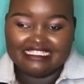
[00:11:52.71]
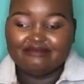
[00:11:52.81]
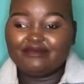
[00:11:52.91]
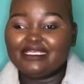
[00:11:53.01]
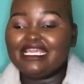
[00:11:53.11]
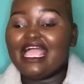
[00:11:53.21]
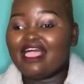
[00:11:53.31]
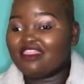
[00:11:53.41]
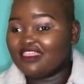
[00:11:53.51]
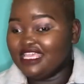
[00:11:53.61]
Be
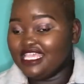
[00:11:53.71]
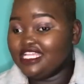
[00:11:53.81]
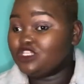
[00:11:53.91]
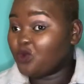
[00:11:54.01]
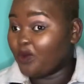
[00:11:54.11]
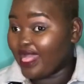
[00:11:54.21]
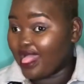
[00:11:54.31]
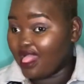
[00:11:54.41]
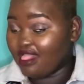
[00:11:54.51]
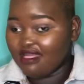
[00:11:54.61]
healthy, eat
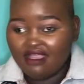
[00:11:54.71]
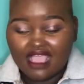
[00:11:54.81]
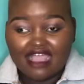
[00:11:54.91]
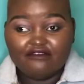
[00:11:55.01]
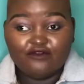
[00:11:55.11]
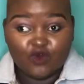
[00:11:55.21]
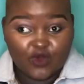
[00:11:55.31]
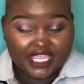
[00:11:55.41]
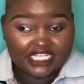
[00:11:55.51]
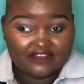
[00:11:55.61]
well,
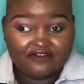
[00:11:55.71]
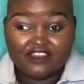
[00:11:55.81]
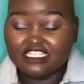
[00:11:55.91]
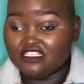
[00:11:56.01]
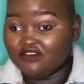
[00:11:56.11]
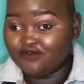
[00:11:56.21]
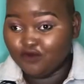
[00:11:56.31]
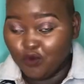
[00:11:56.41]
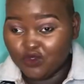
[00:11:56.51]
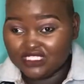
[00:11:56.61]
avoid fatty
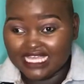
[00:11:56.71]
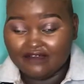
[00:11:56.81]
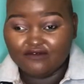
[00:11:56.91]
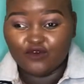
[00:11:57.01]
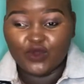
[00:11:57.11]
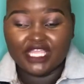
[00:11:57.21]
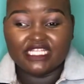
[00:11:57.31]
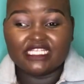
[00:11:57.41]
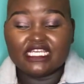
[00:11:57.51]
foods, avoid